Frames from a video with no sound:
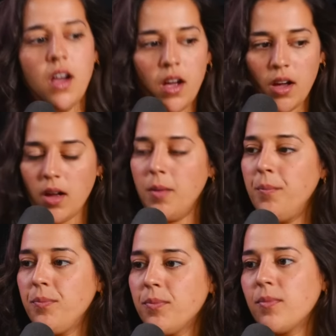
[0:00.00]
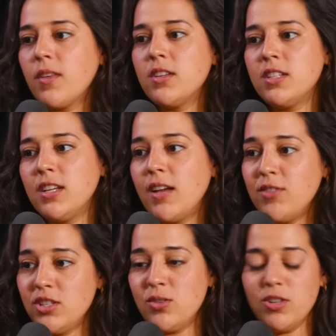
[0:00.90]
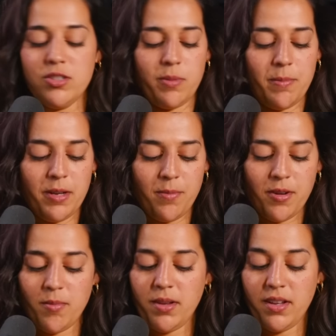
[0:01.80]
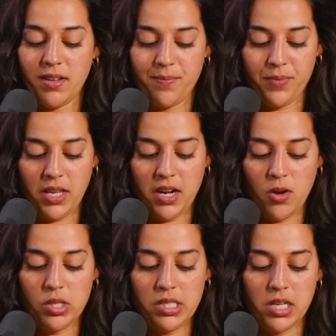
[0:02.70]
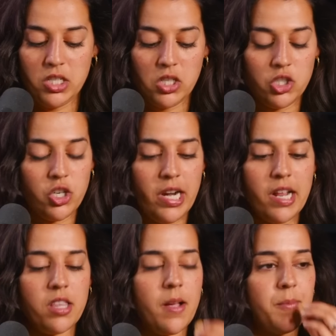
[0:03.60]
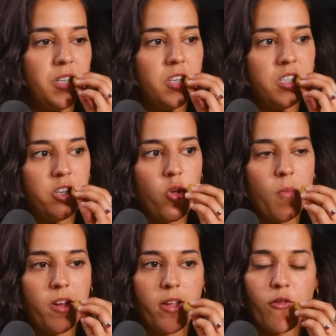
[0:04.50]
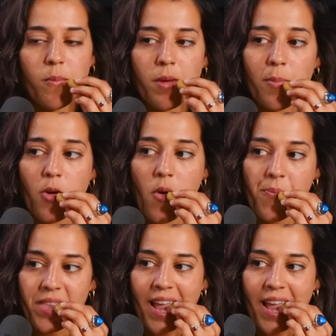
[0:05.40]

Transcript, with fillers: Because I have these crows by my apartment. And I was going to start training them to steal money from people.